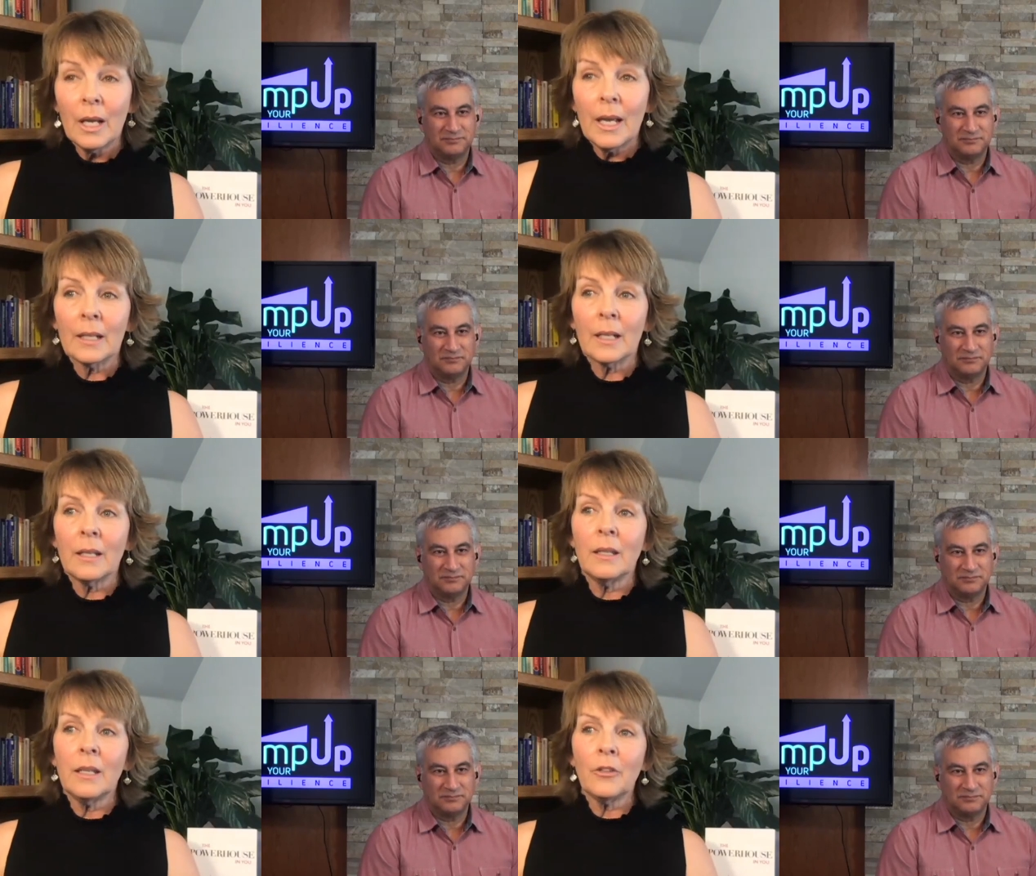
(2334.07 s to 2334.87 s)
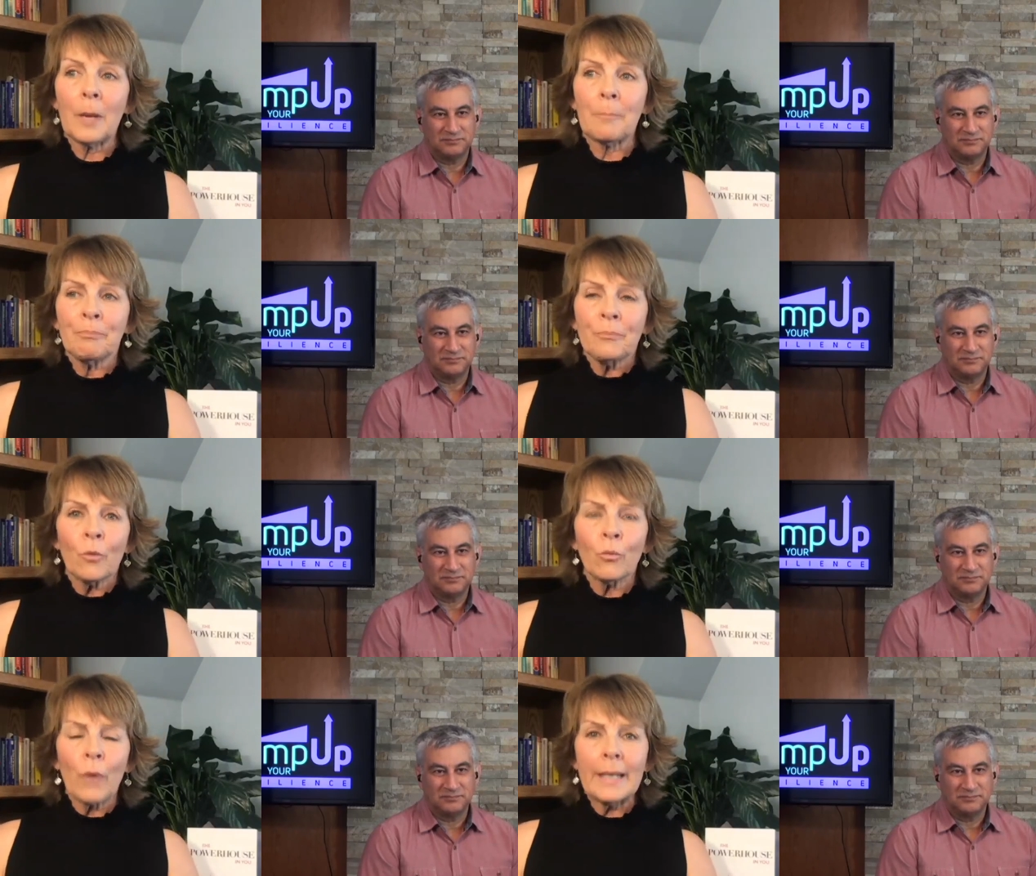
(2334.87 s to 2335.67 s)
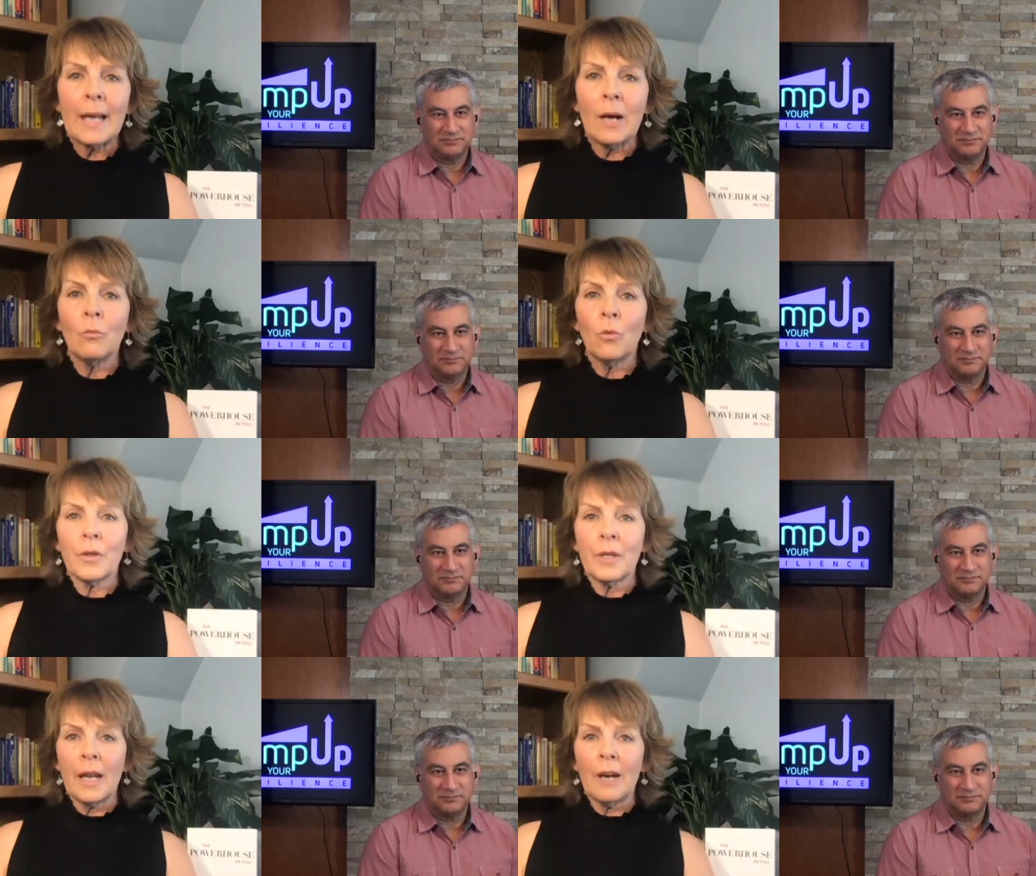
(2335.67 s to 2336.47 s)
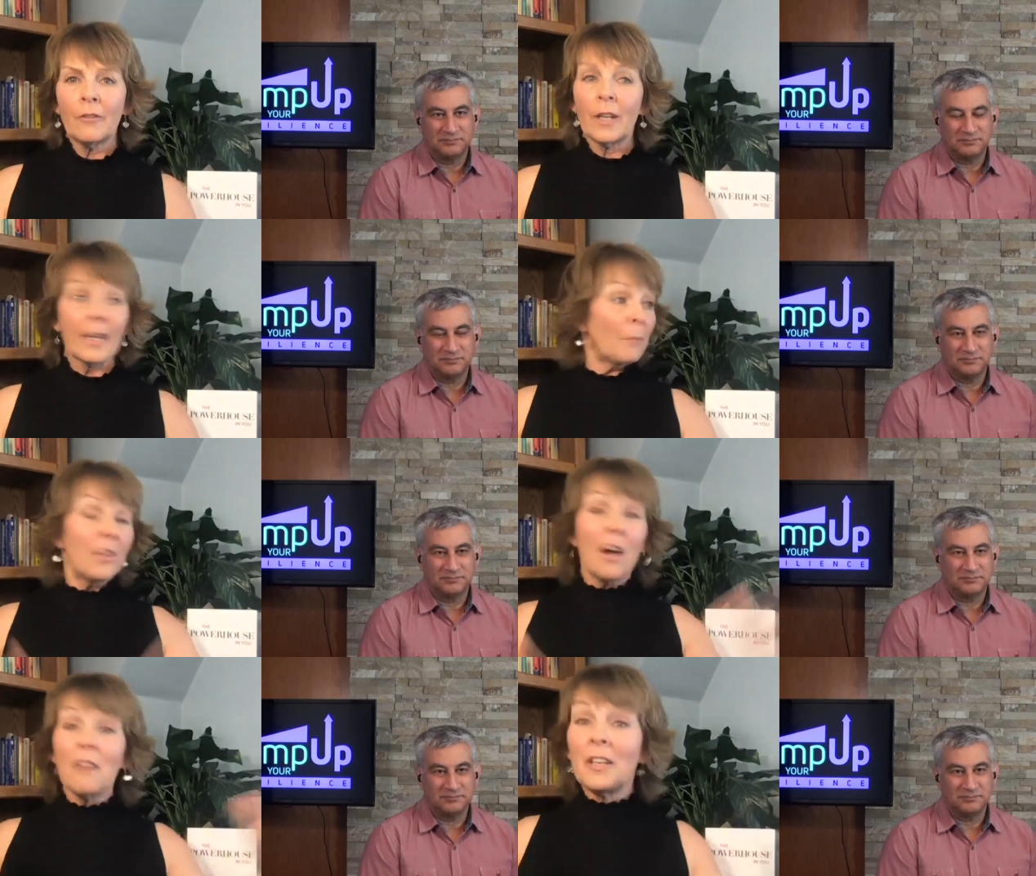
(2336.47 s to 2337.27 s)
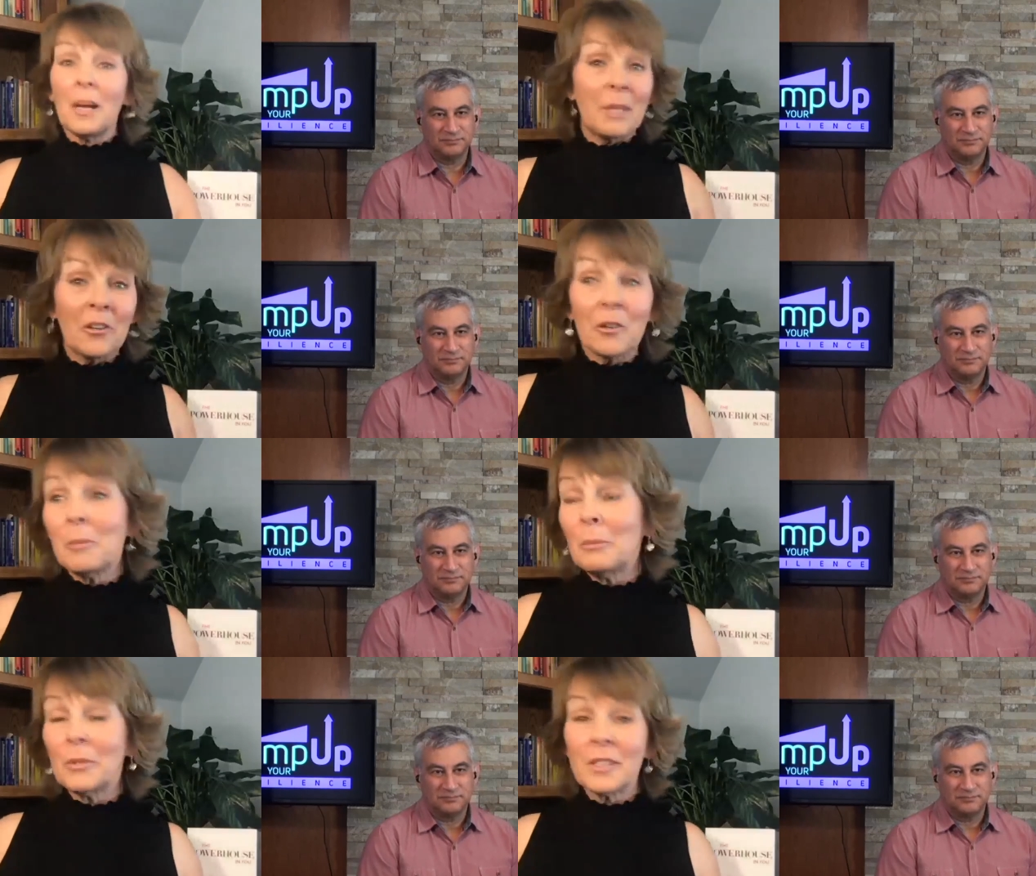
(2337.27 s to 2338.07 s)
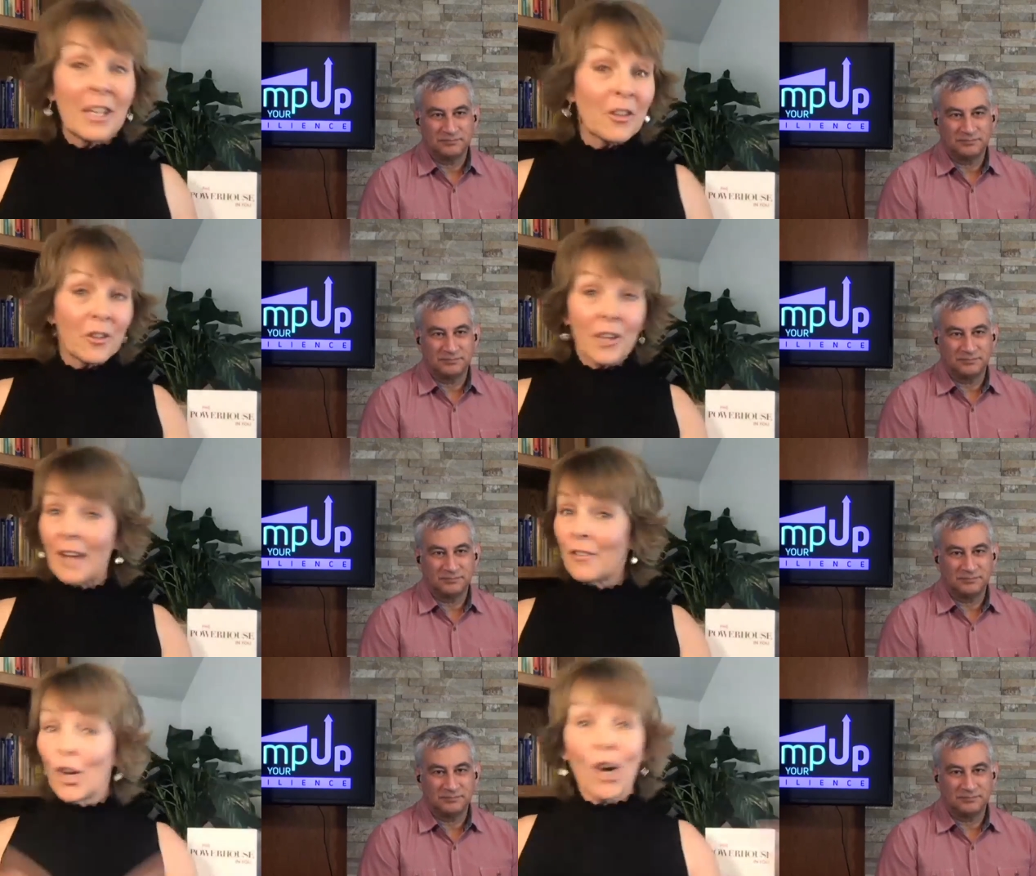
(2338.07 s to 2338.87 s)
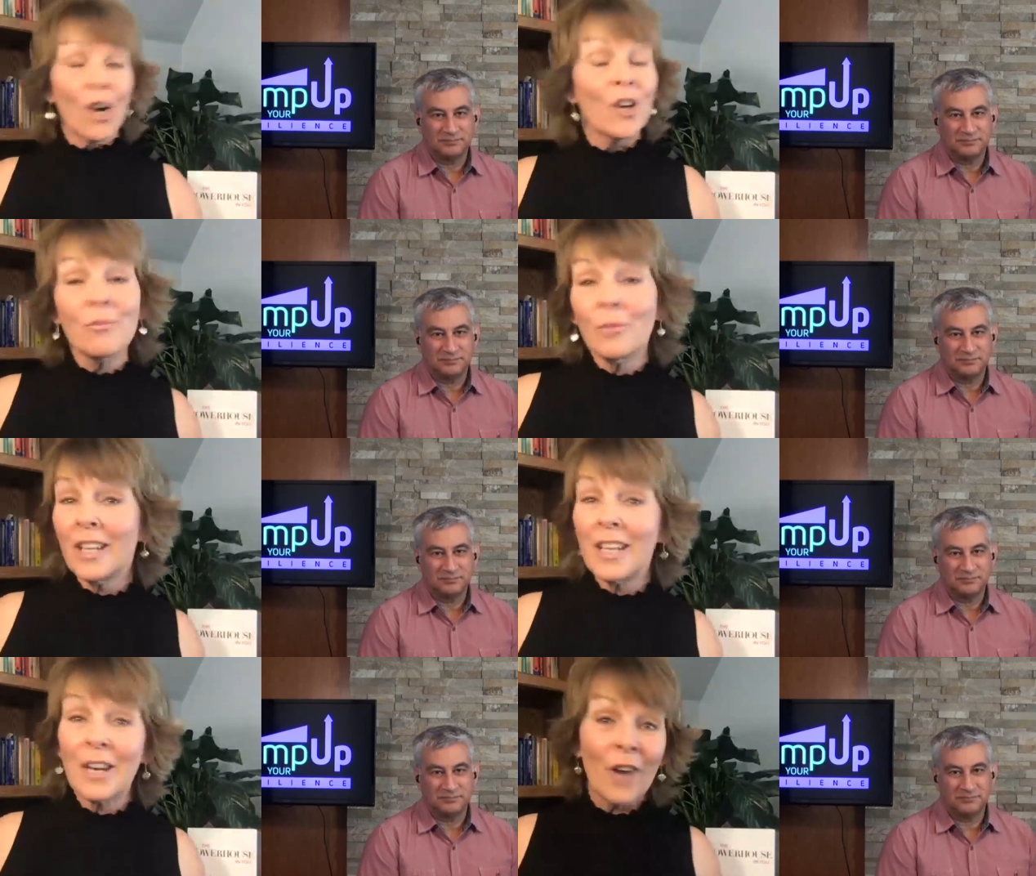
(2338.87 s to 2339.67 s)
Speaker 1: And I think that right now more than ever, like I'm loving, I'm hearing people say they're going to have a garden when they never